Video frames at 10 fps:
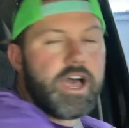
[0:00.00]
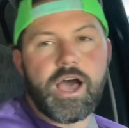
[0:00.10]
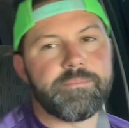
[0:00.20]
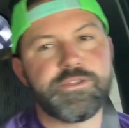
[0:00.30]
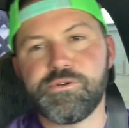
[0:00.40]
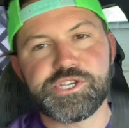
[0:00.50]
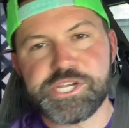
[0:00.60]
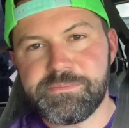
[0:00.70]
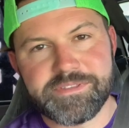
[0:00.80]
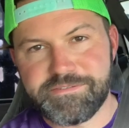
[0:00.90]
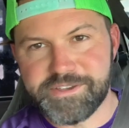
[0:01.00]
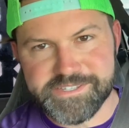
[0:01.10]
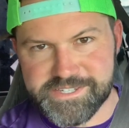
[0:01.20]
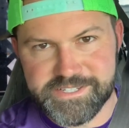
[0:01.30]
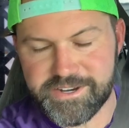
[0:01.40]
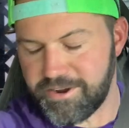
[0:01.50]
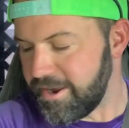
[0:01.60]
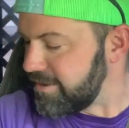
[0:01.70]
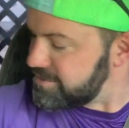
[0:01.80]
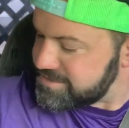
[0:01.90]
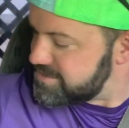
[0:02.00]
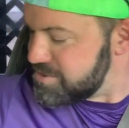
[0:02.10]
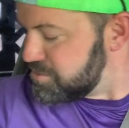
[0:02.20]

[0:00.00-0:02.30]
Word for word: I'm too cheap to fix it. All right, just too